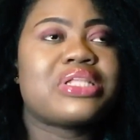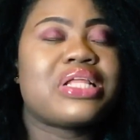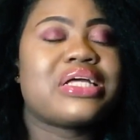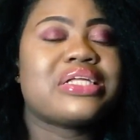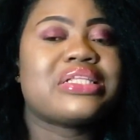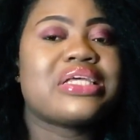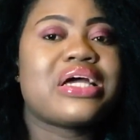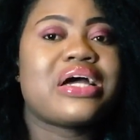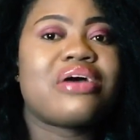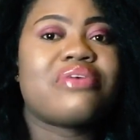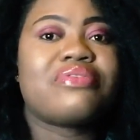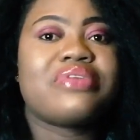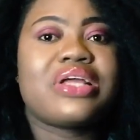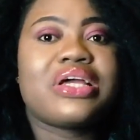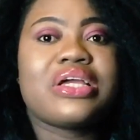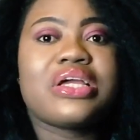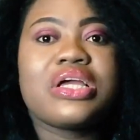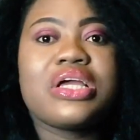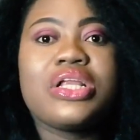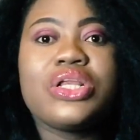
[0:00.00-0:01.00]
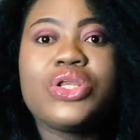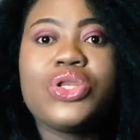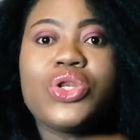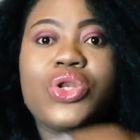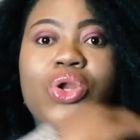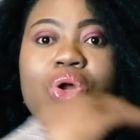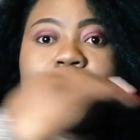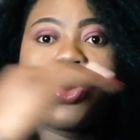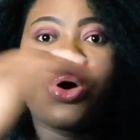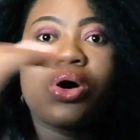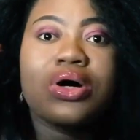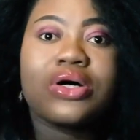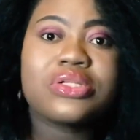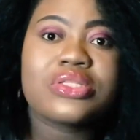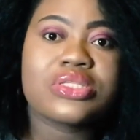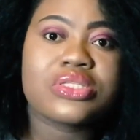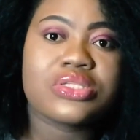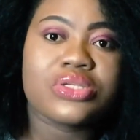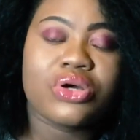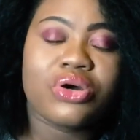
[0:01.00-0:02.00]
is like they have like a
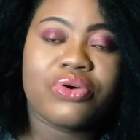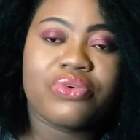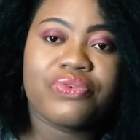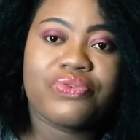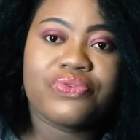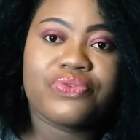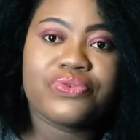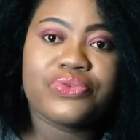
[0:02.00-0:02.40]
lot of